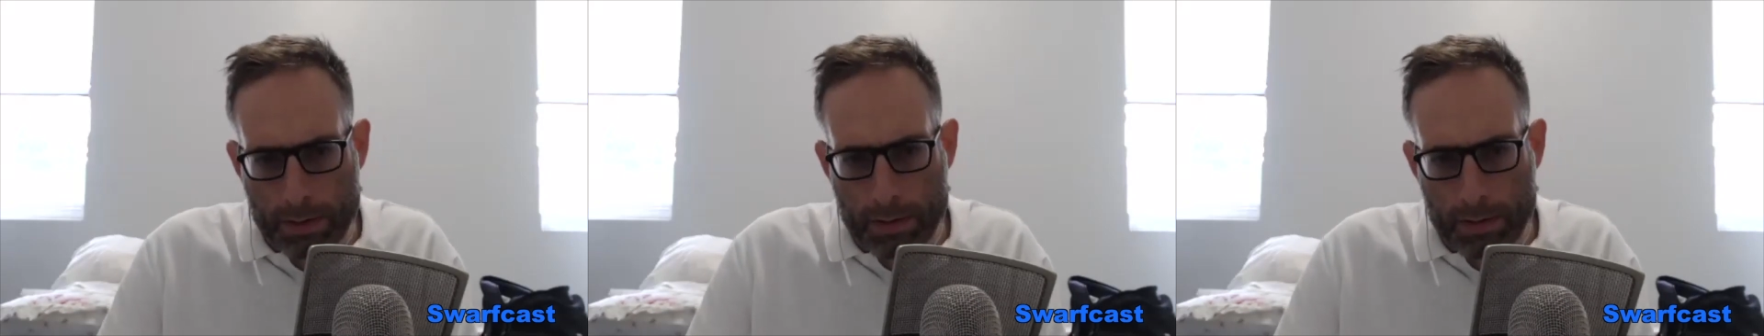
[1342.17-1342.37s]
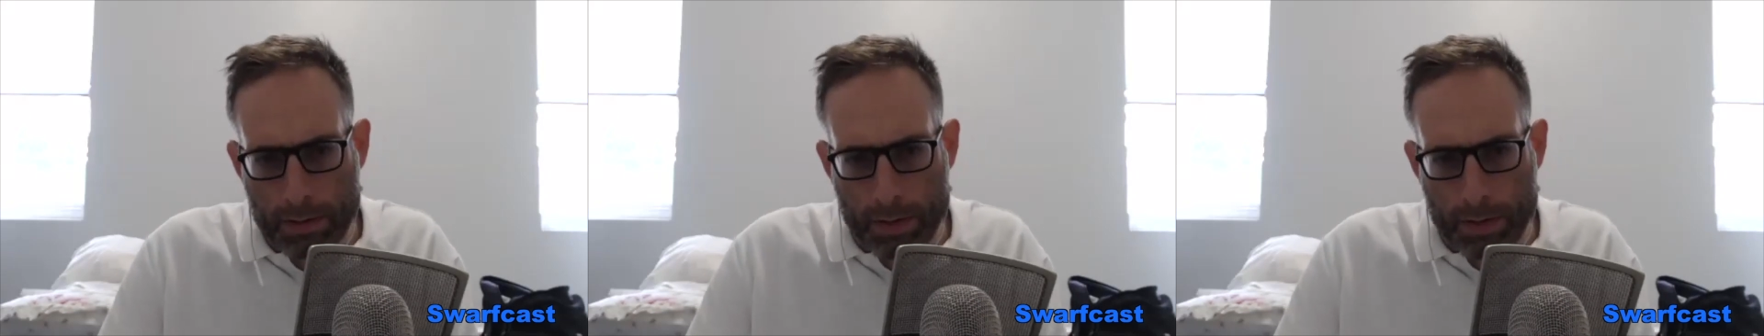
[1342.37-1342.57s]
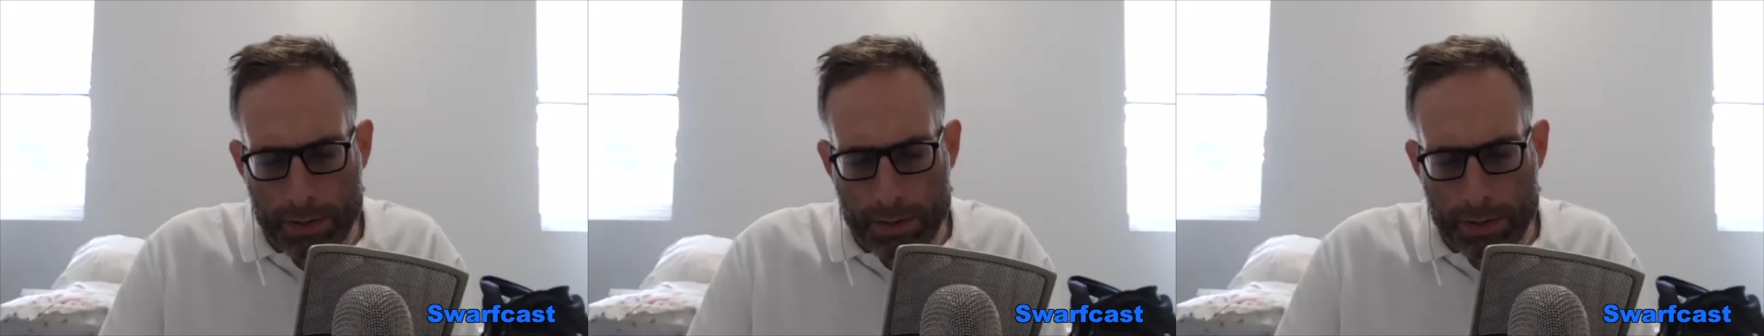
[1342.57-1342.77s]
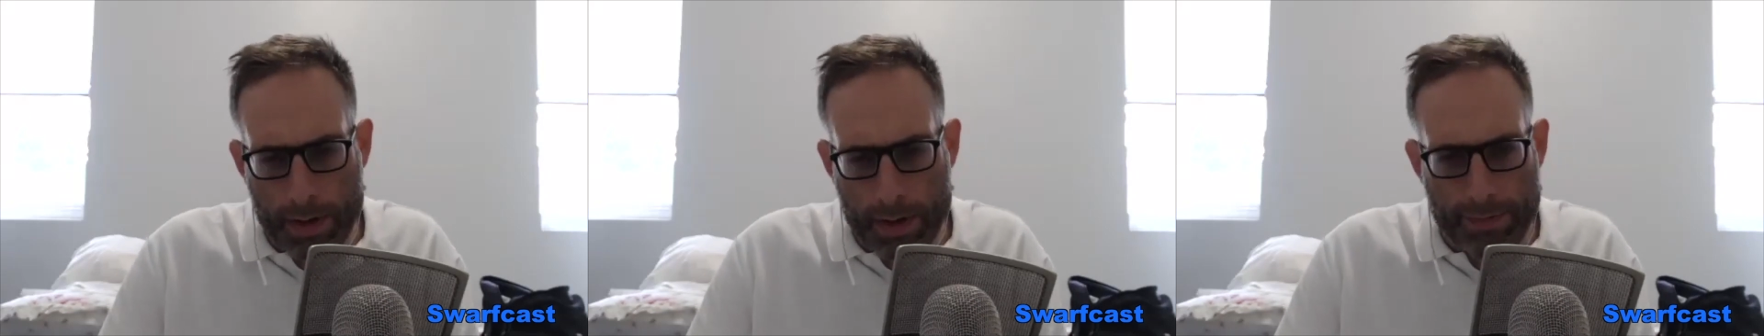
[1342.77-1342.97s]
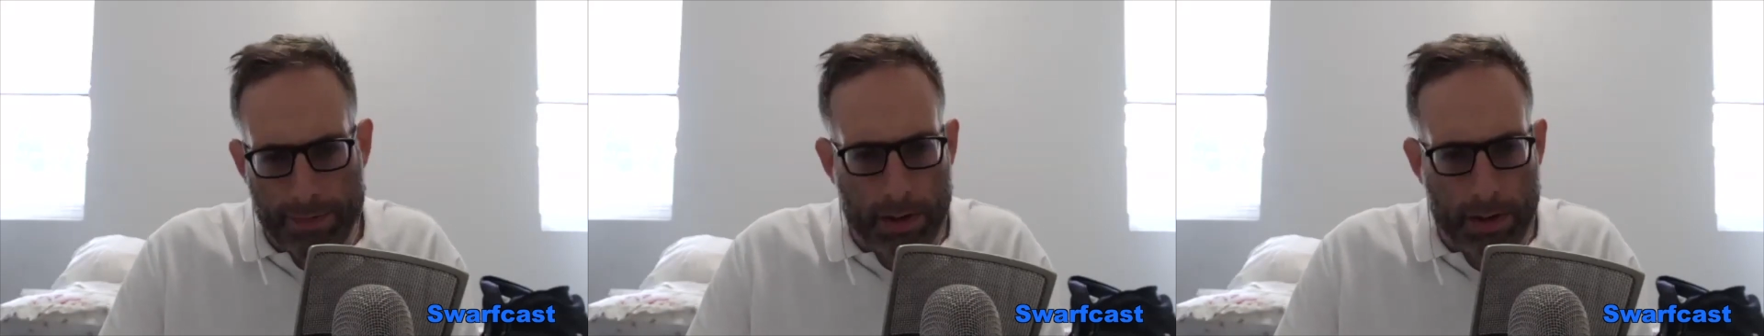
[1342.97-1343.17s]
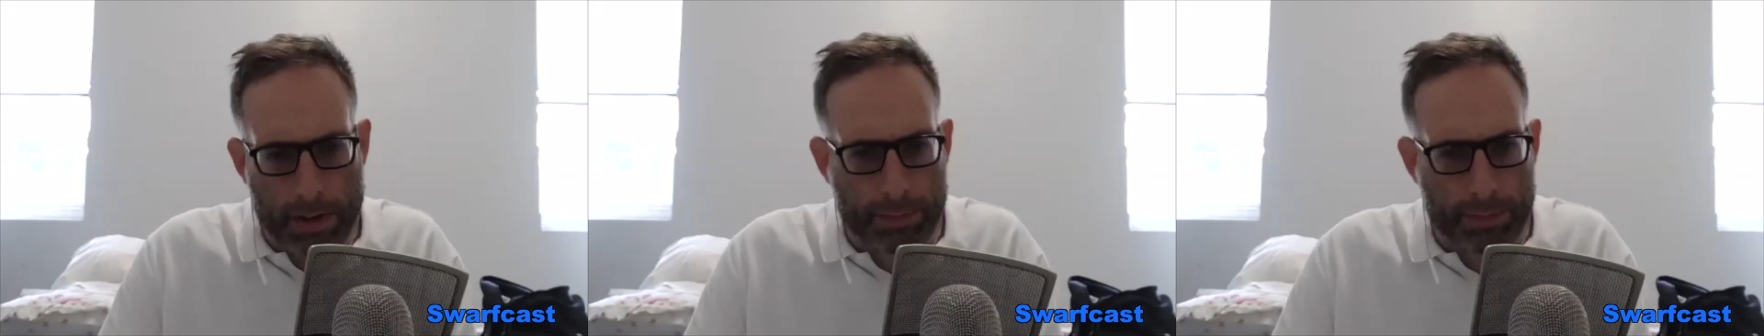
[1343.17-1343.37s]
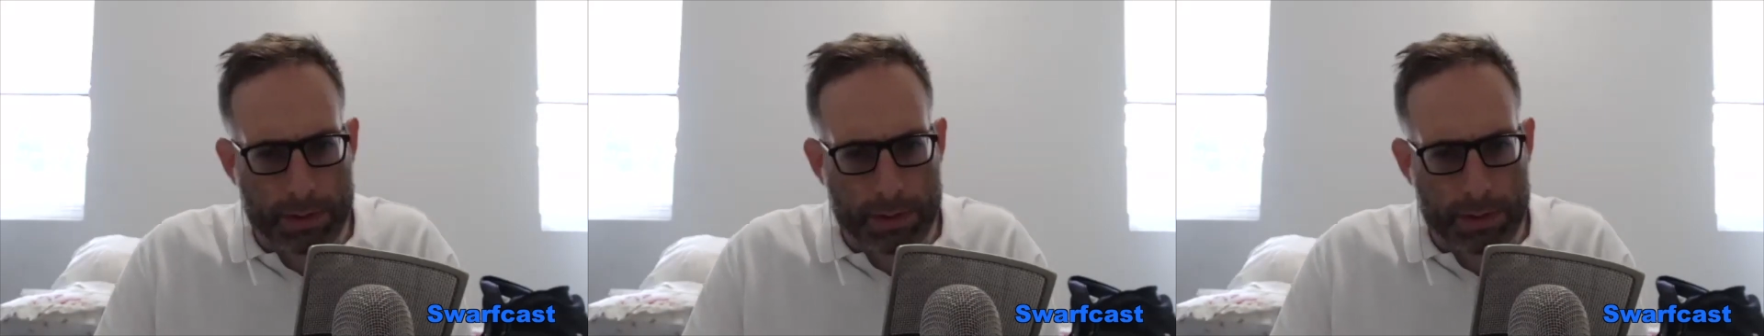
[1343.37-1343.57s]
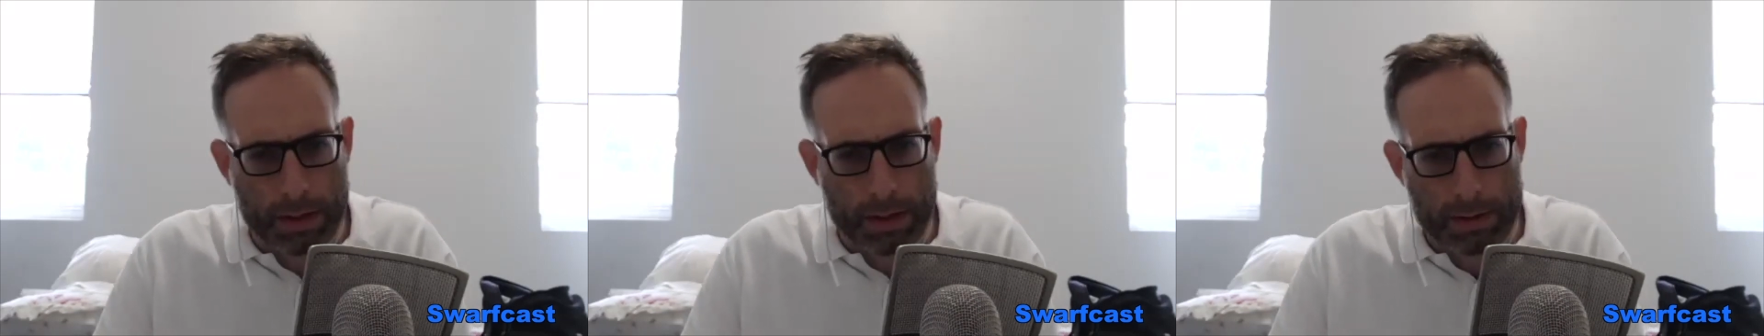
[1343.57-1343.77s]
or do you have enough
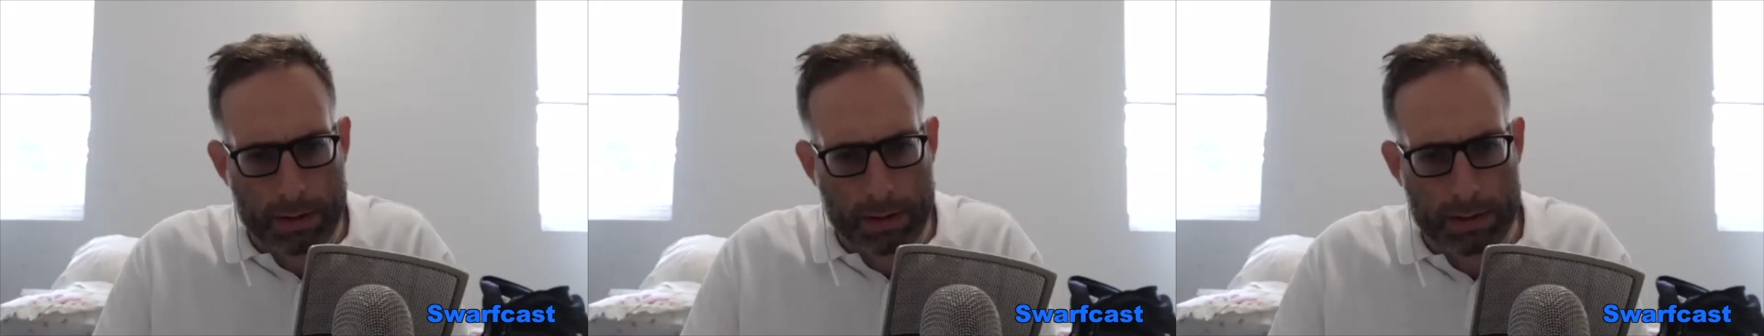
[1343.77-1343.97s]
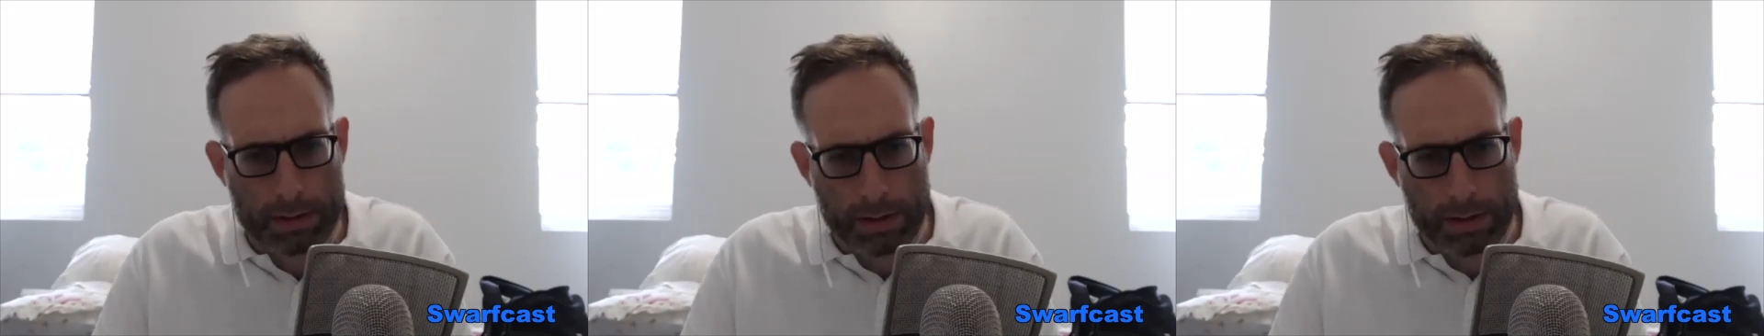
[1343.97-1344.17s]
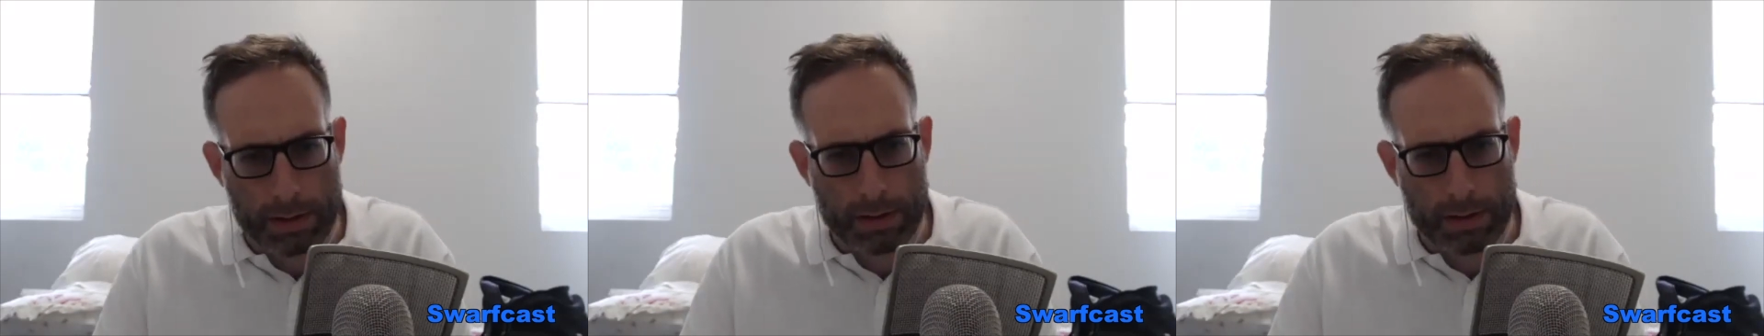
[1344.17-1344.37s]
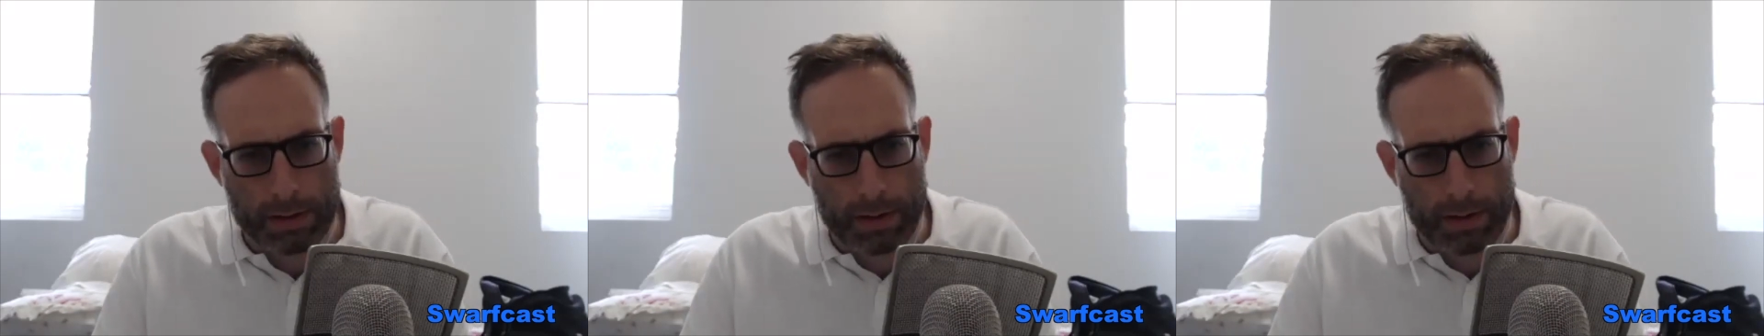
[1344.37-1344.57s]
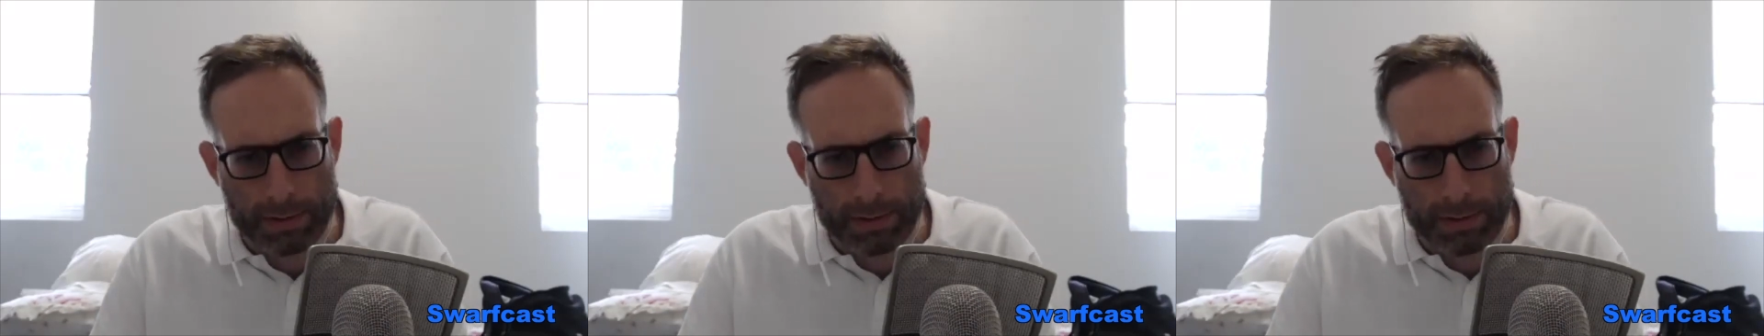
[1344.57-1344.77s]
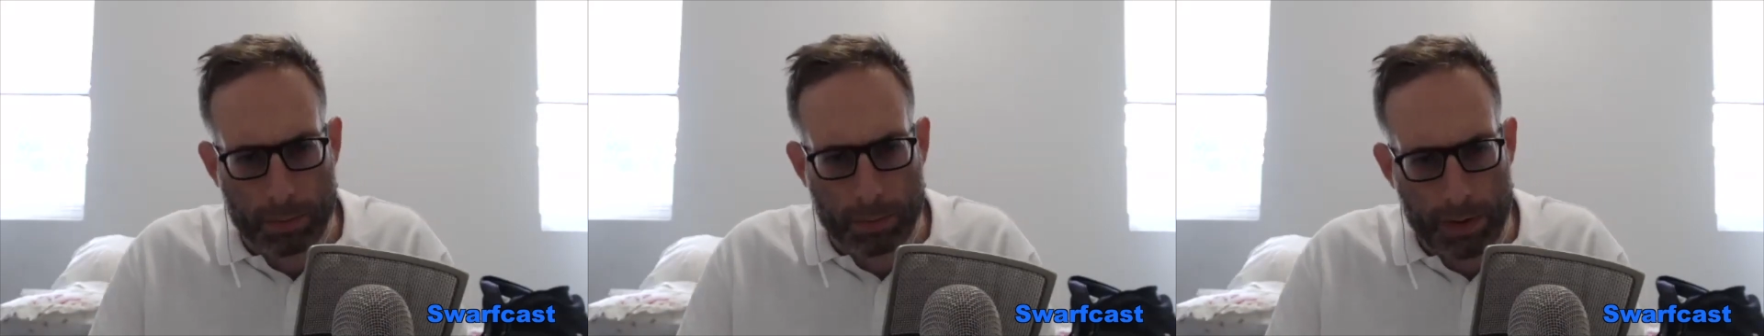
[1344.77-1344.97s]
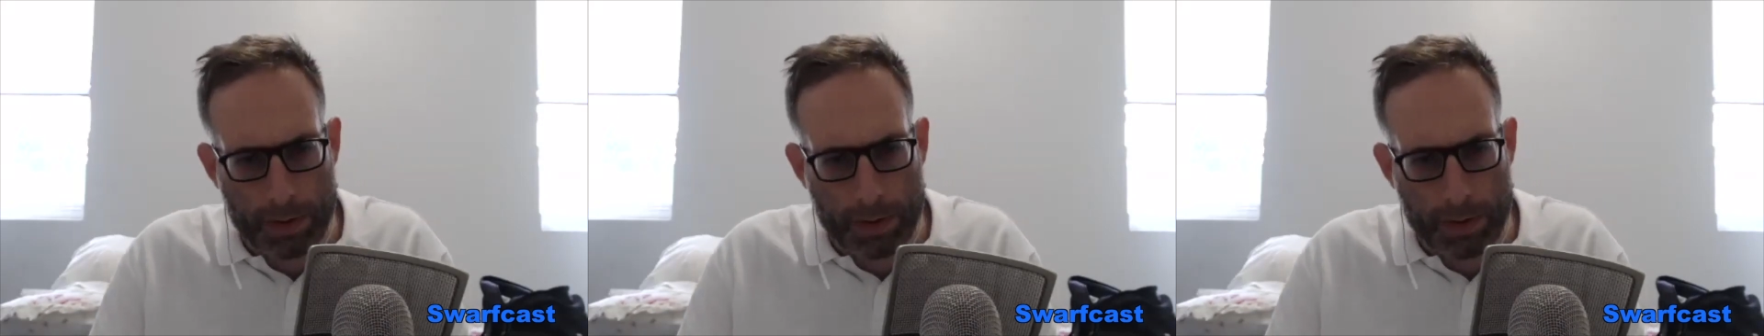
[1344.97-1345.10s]
redundancy that you don't have to worry